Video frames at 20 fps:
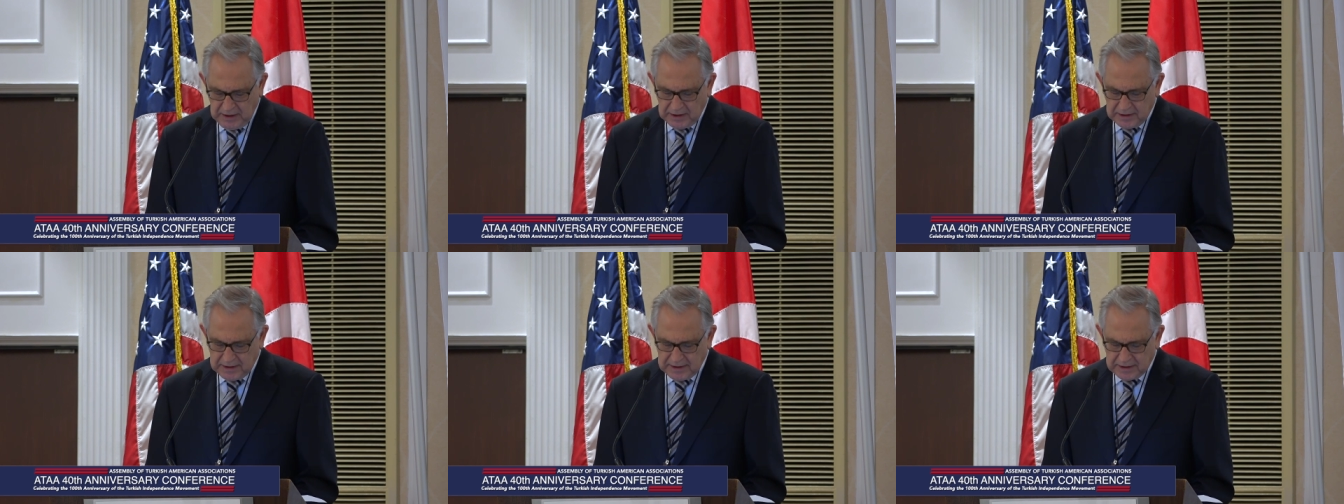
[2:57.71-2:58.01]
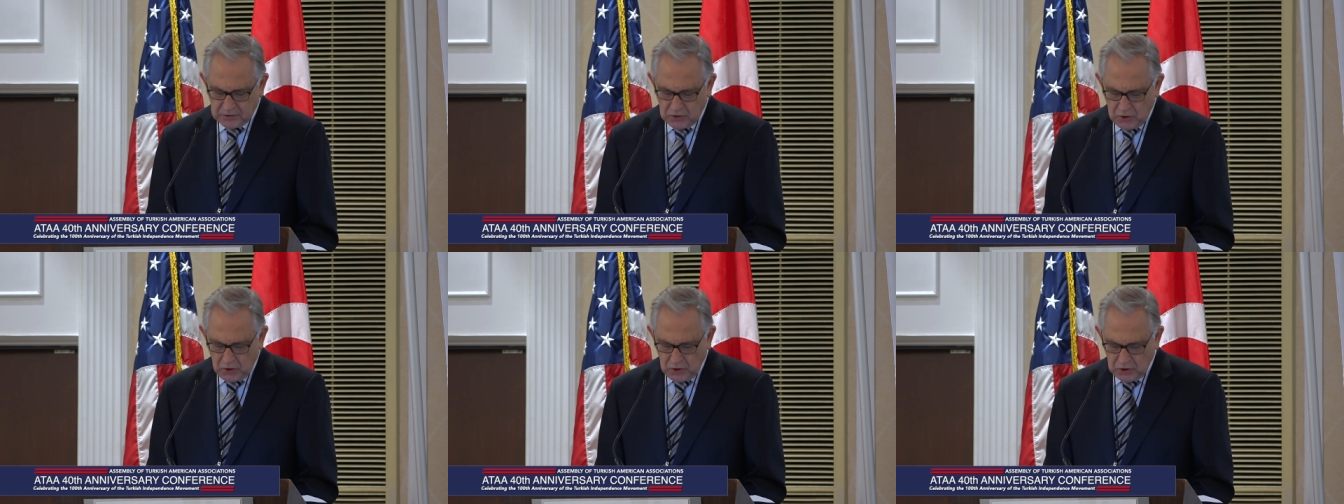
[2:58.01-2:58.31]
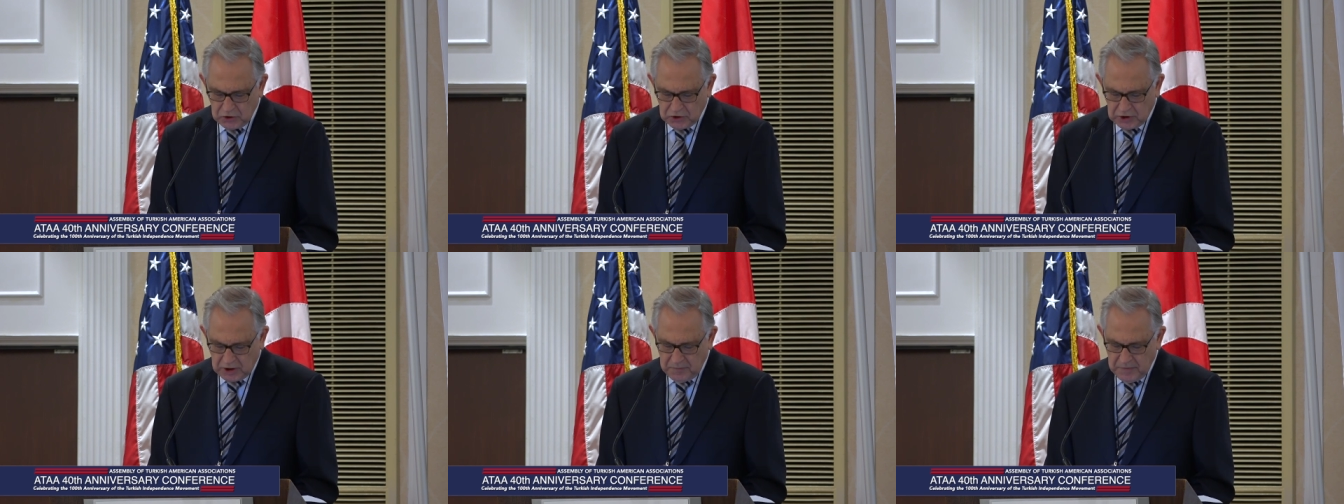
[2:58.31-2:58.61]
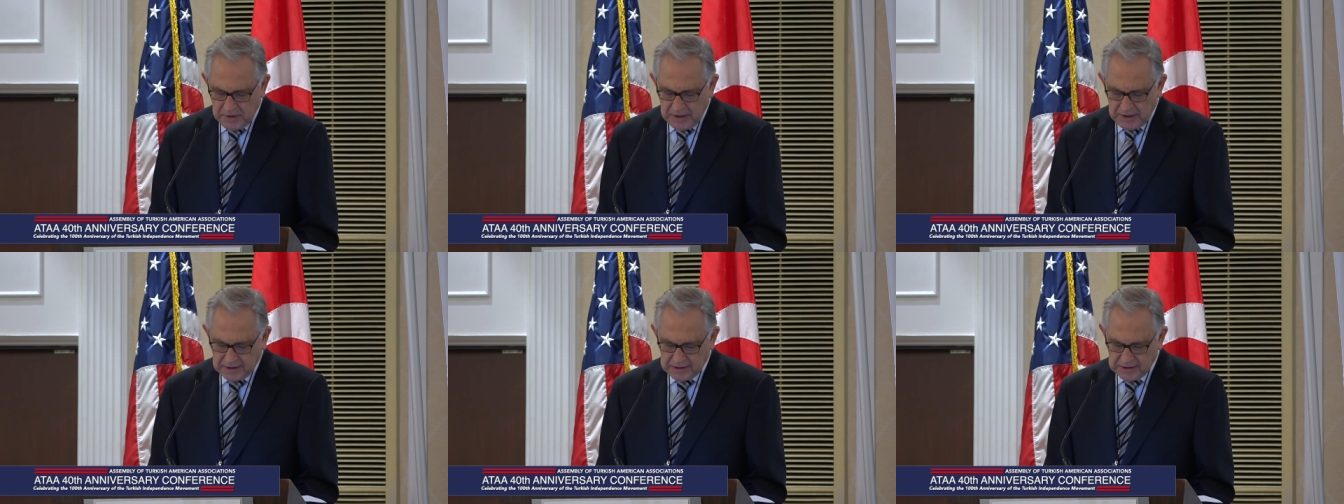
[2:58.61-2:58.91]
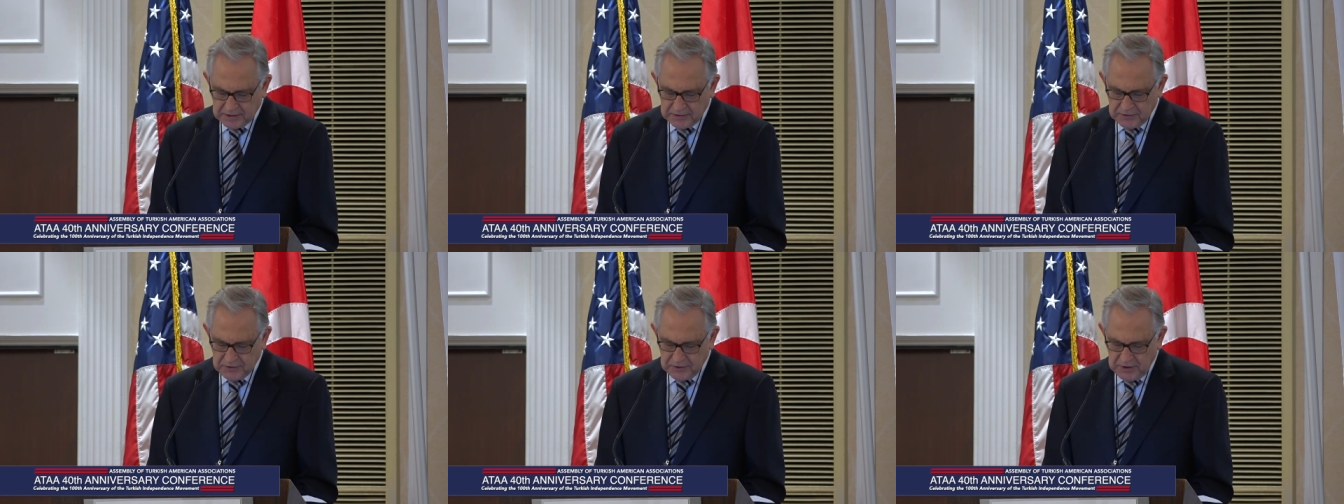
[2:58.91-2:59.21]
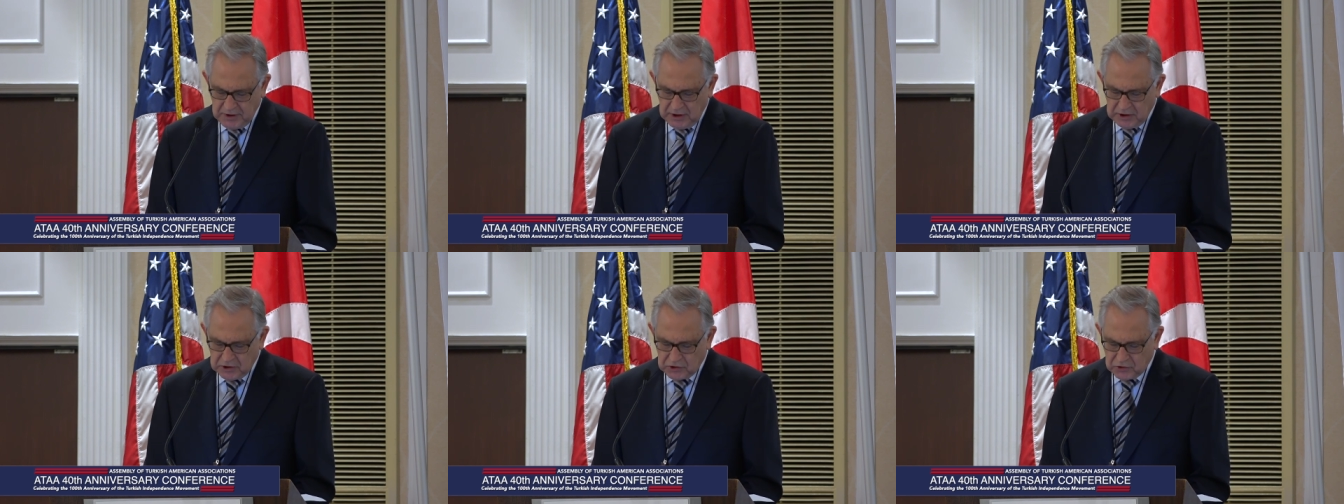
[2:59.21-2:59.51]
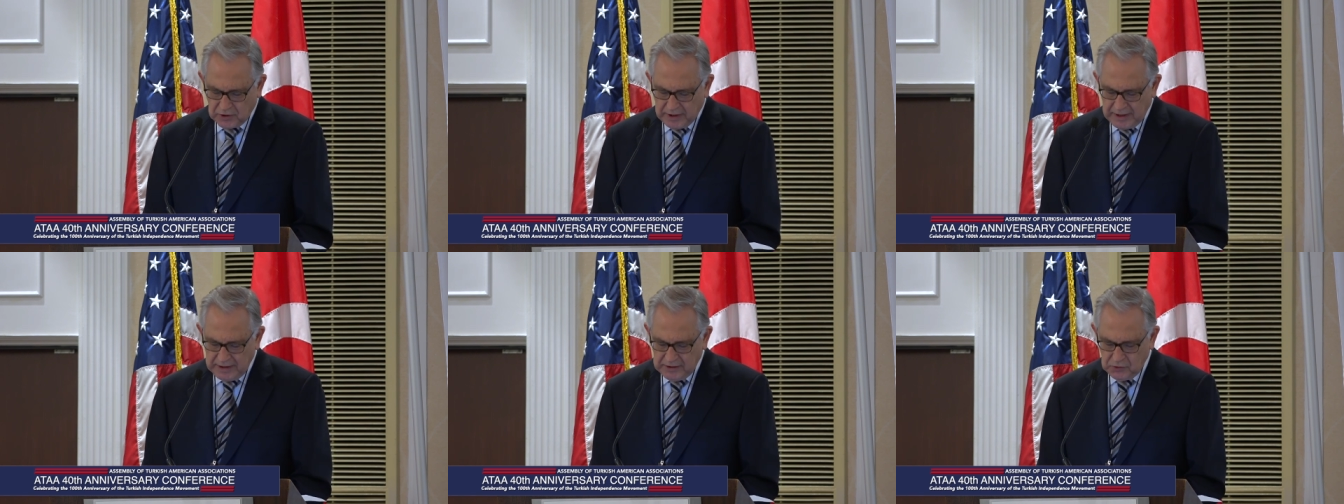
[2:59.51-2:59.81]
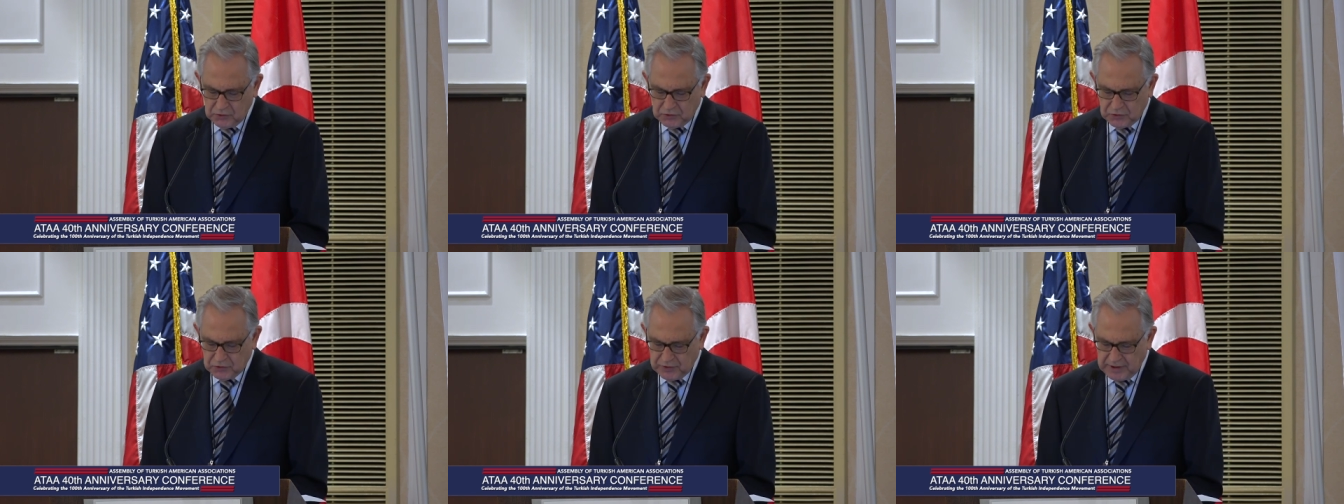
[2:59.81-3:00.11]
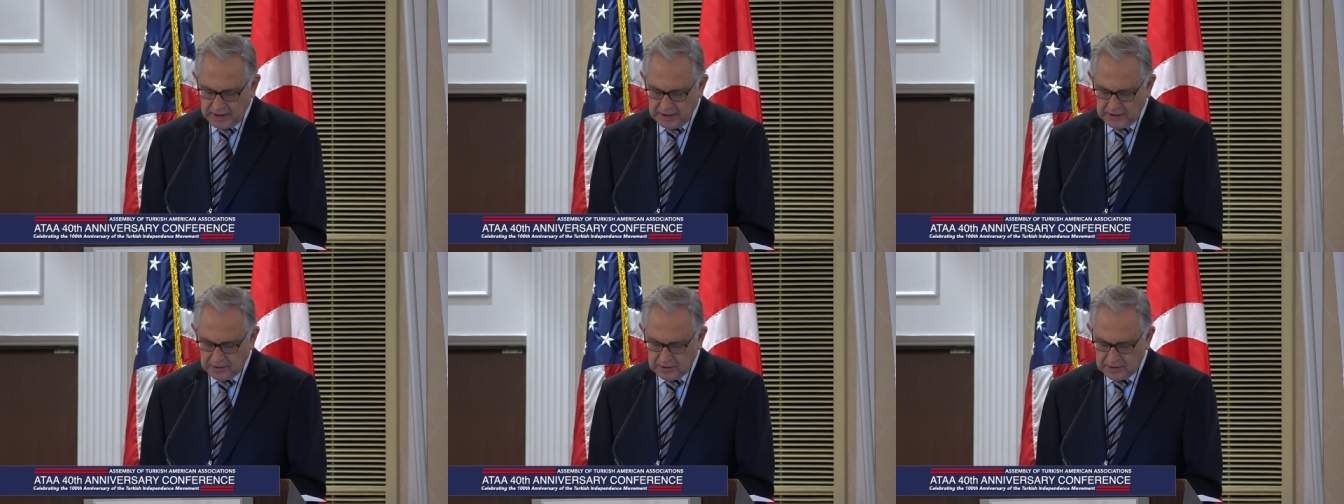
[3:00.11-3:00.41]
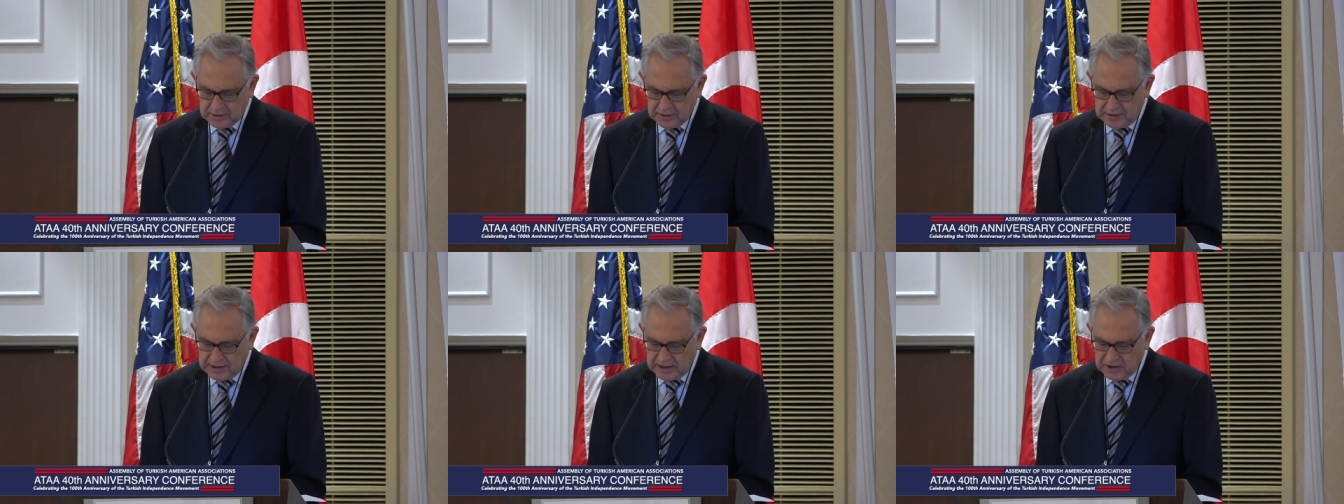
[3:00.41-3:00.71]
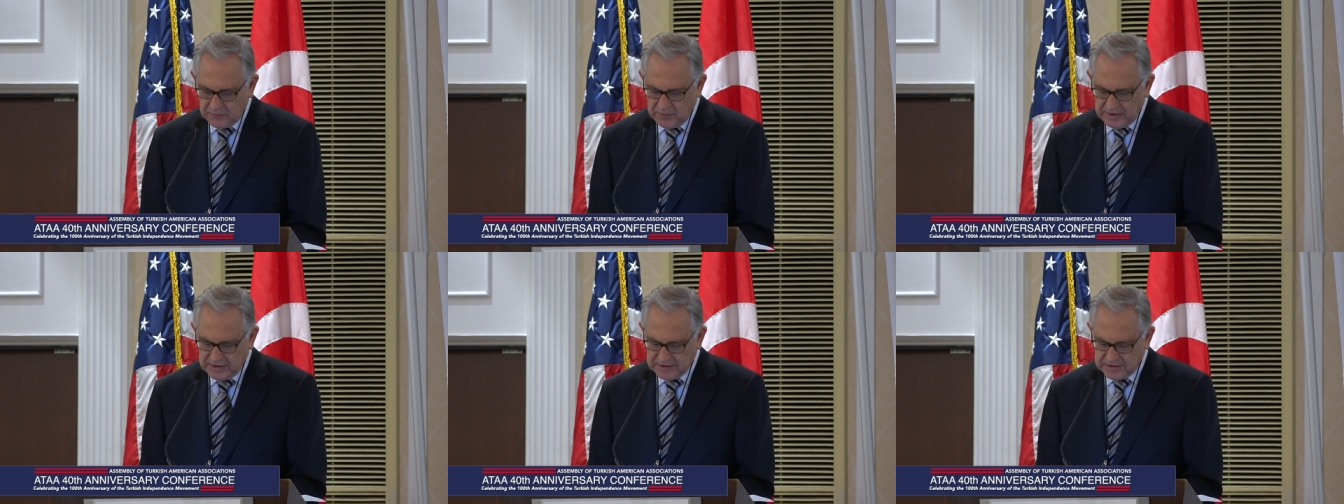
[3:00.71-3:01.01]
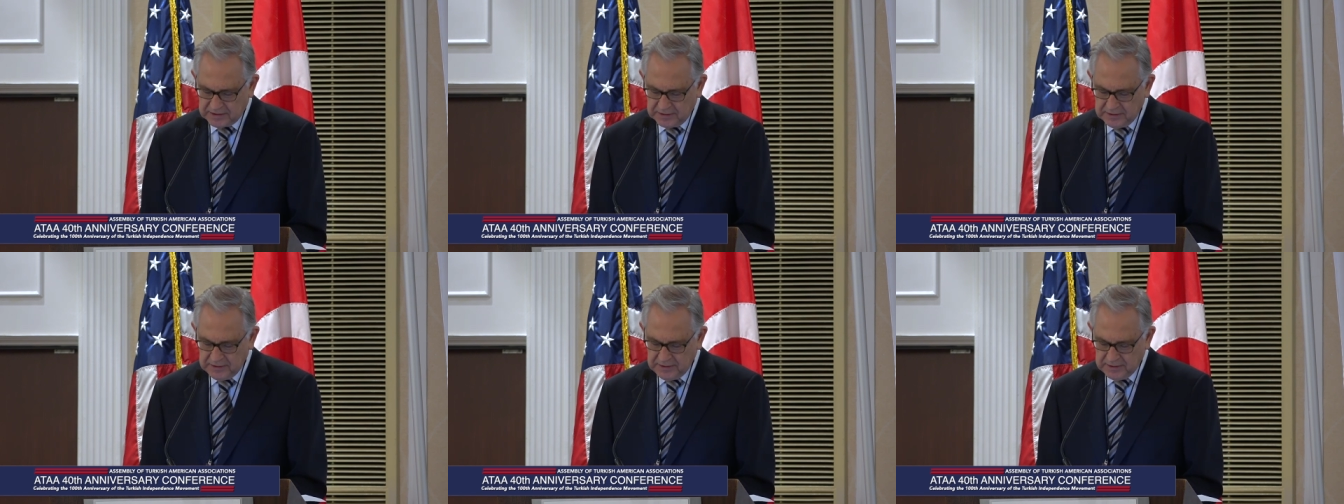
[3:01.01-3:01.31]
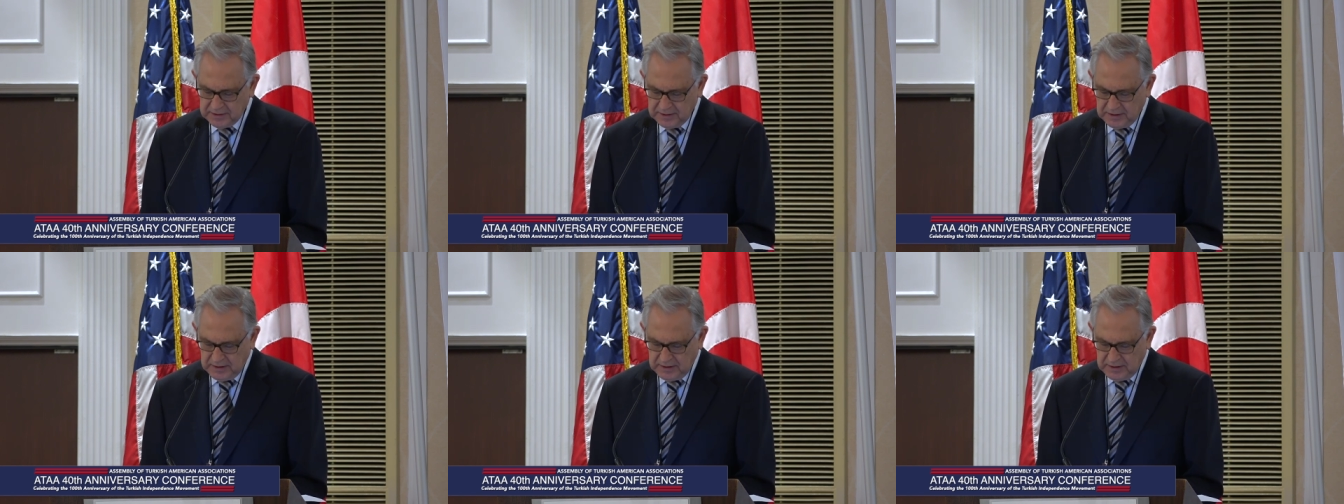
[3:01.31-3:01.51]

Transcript: the Turkish Americans tried to strengthen their presence